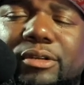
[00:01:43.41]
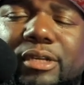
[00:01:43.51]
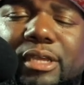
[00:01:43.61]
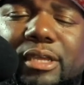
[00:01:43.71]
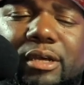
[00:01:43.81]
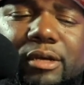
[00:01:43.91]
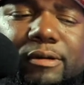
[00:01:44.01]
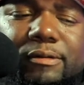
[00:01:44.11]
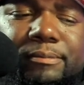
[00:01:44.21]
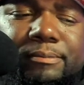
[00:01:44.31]
and
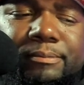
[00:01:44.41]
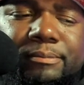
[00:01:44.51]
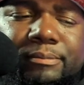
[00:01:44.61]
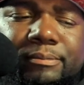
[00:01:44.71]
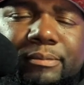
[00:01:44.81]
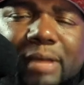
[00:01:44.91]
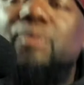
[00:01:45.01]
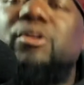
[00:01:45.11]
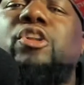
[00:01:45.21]
I want to